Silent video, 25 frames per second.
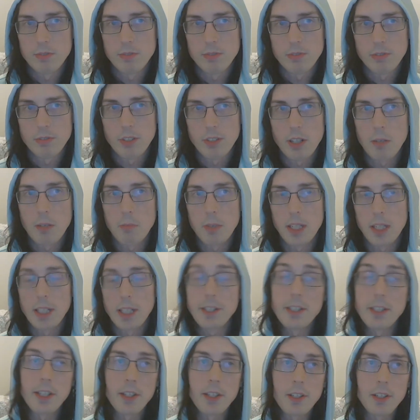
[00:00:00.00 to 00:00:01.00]
from
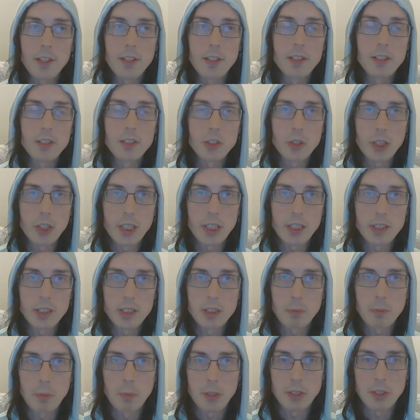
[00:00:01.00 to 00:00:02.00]
another
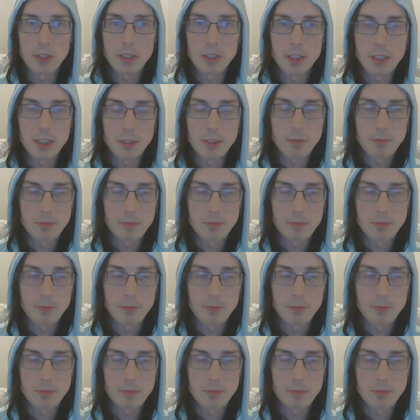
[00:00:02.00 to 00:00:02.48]
trans person.